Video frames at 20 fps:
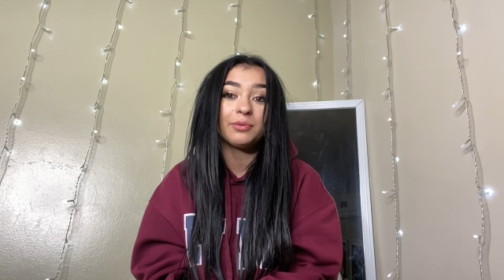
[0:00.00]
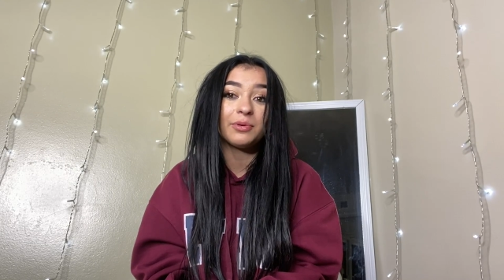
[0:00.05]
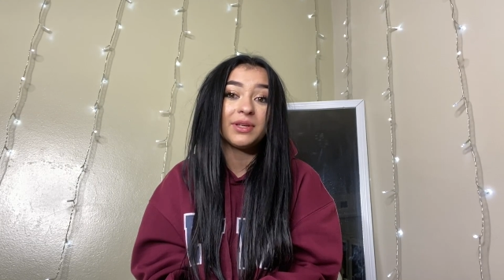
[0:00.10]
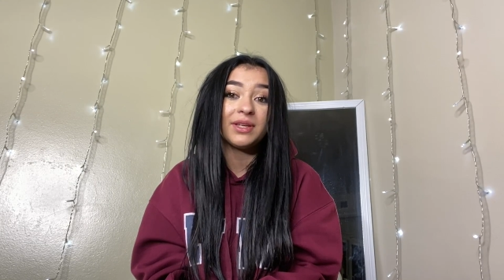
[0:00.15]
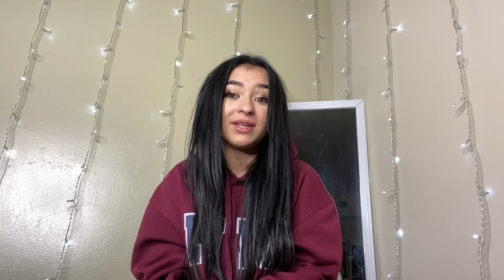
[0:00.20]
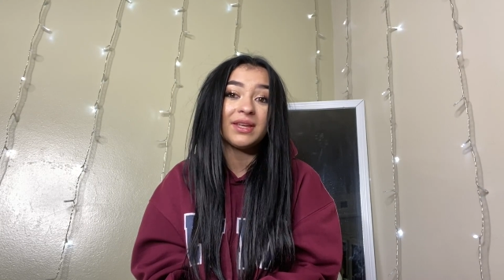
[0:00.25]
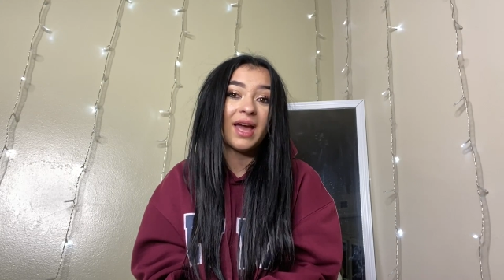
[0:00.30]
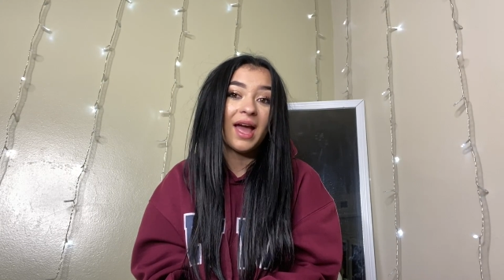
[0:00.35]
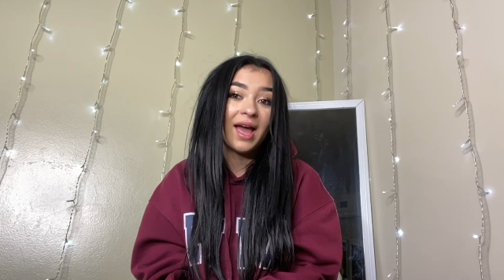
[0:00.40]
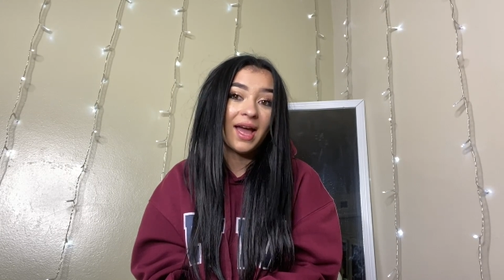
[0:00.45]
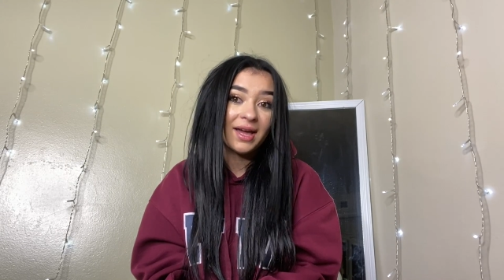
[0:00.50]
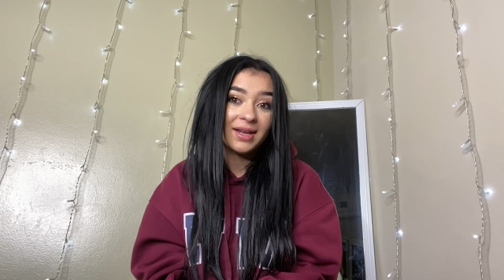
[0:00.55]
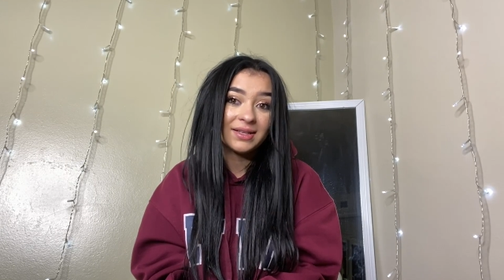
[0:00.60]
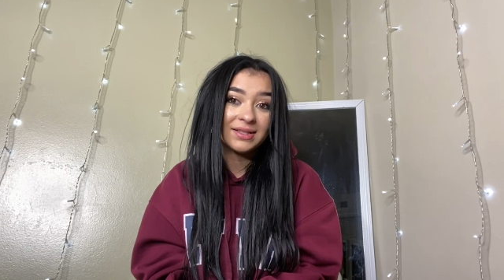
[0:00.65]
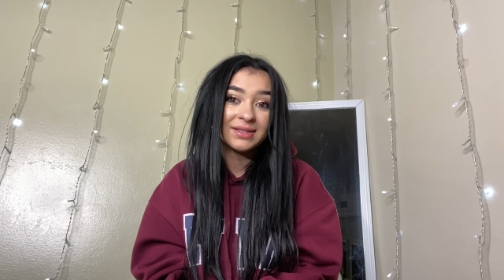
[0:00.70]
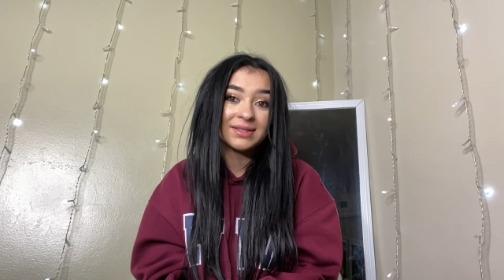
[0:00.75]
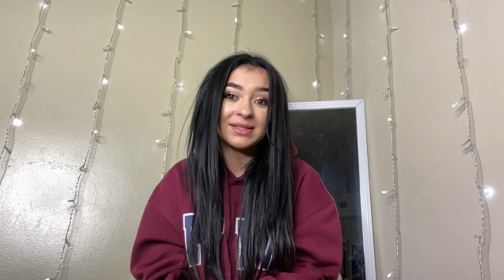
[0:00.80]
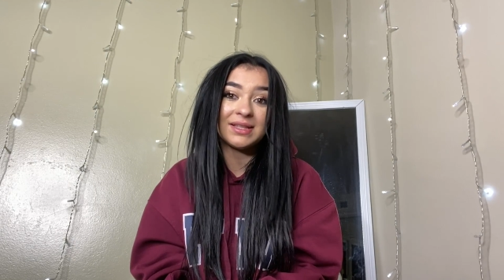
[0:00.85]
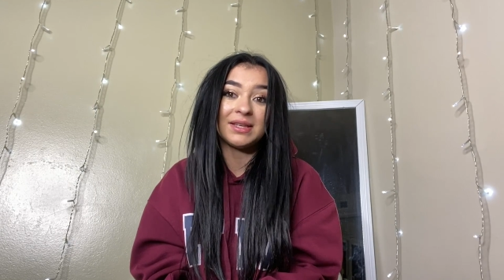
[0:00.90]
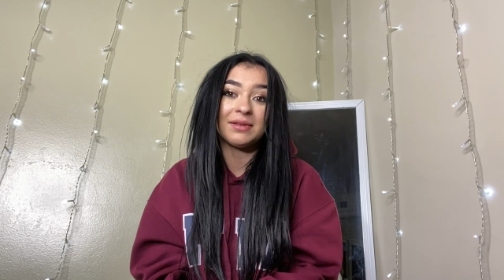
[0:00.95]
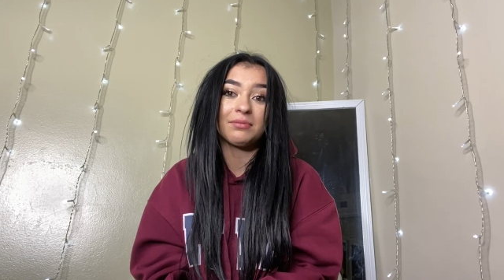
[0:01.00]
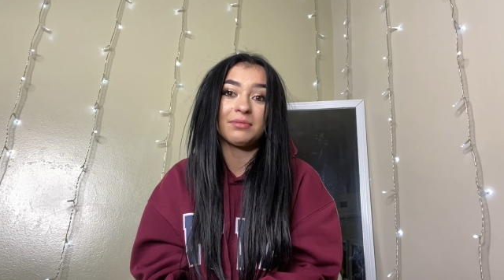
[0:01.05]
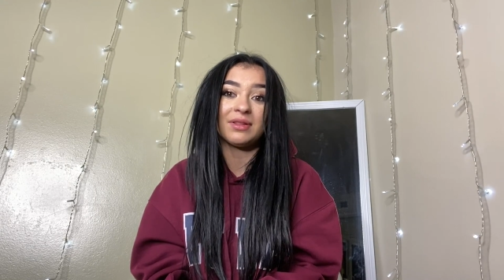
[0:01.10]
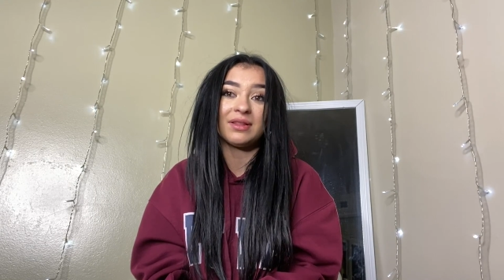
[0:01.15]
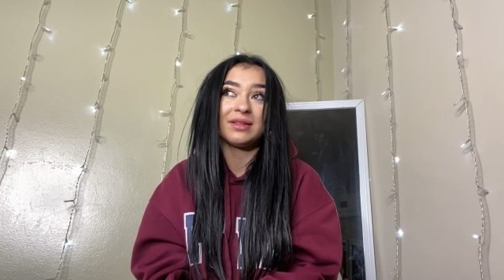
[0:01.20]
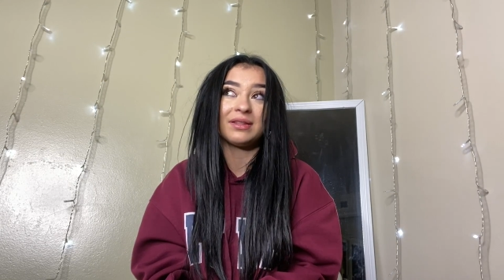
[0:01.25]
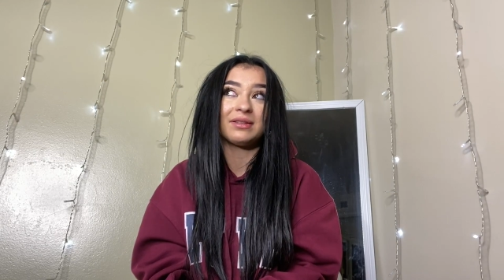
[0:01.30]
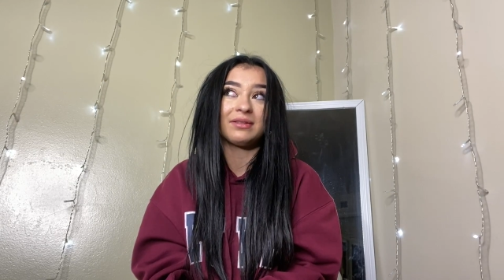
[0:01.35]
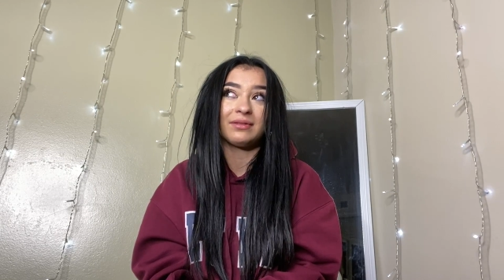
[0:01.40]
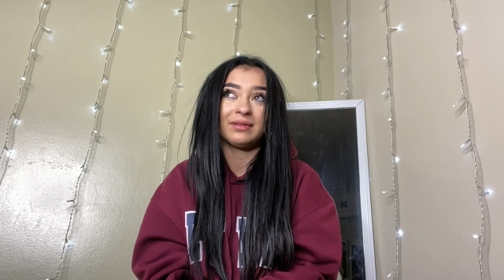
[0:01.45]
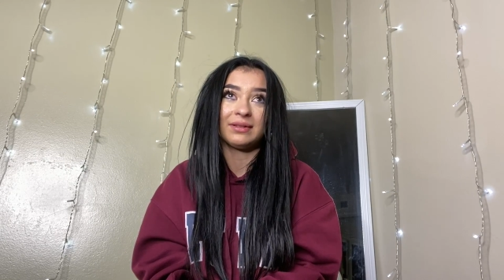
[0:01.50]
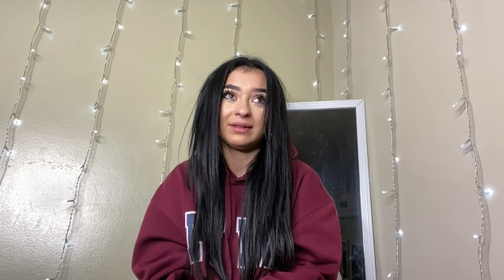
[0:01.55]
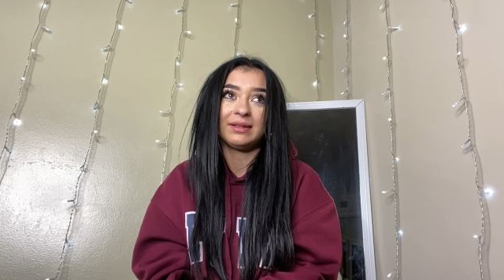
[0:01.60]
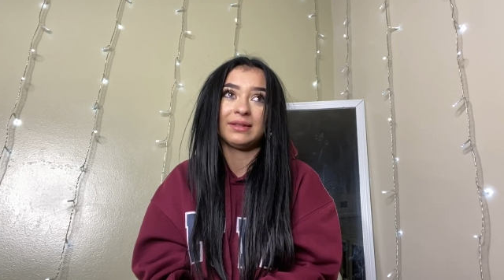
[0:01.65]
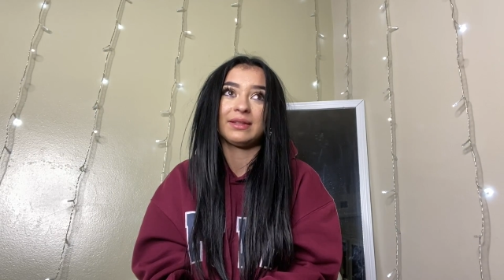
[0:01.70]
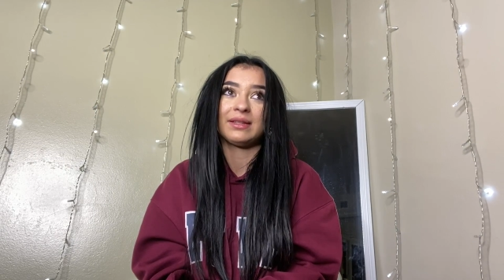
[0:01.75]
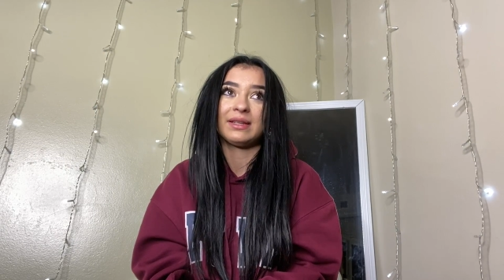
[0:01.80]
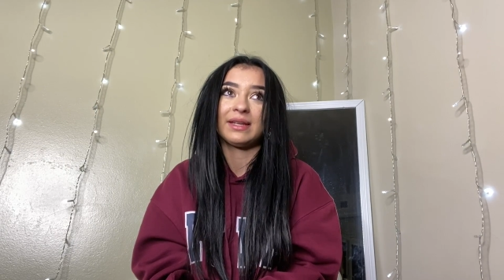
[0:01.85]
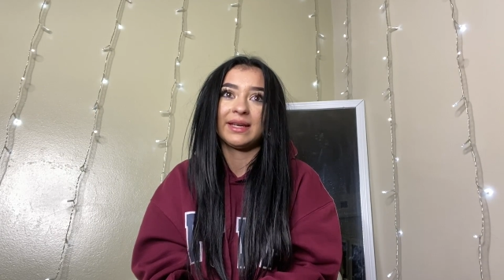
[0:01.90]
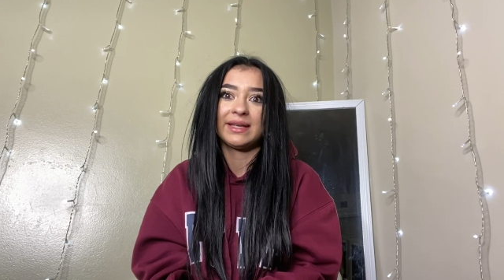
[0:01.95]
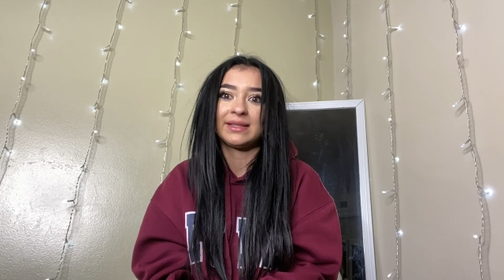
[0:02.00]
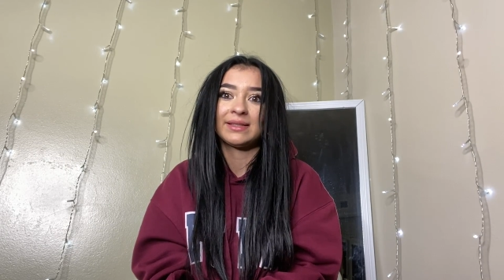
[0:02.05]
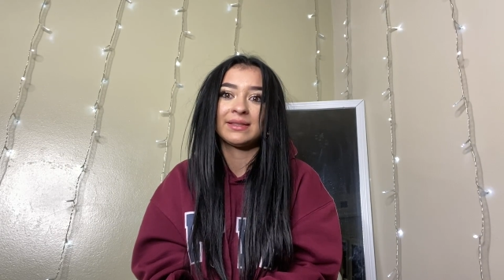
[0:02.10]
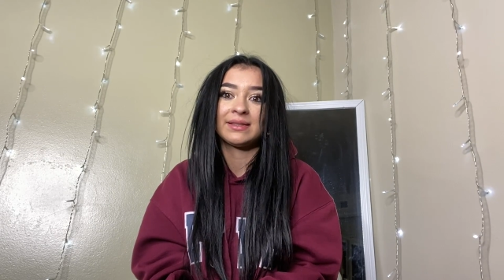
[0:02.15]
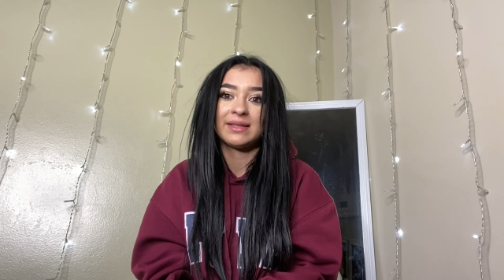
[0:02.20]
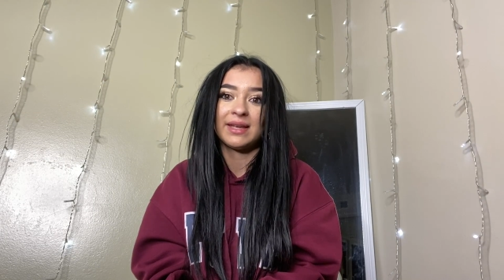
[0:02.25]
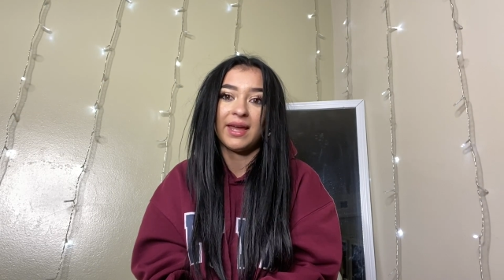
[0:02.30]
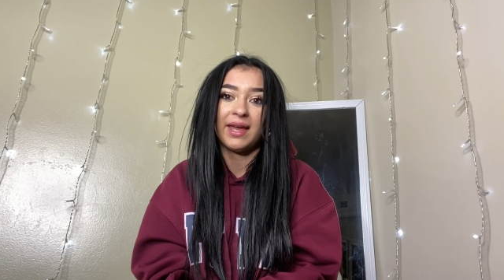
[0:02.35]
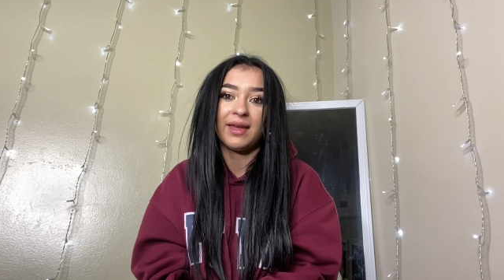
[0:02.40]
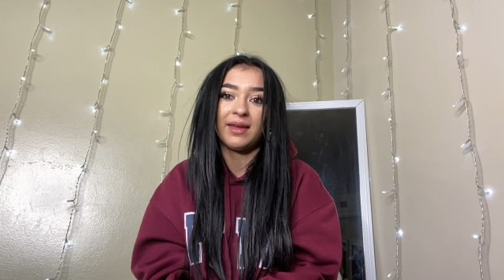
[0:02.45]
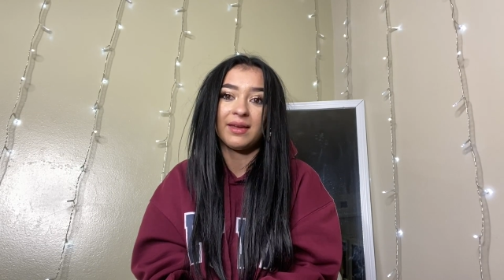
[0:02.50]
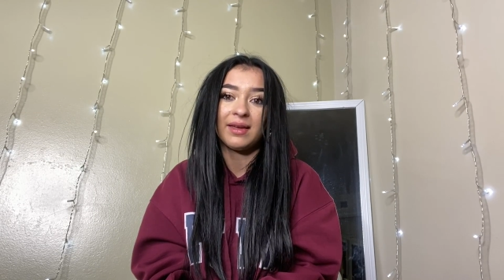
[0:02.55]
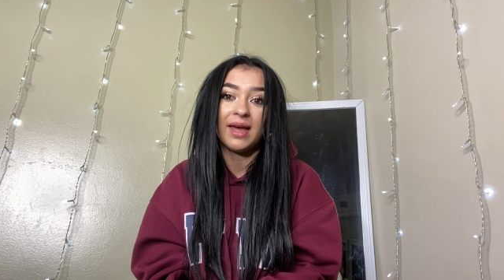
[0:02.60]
I had to see him literally the next day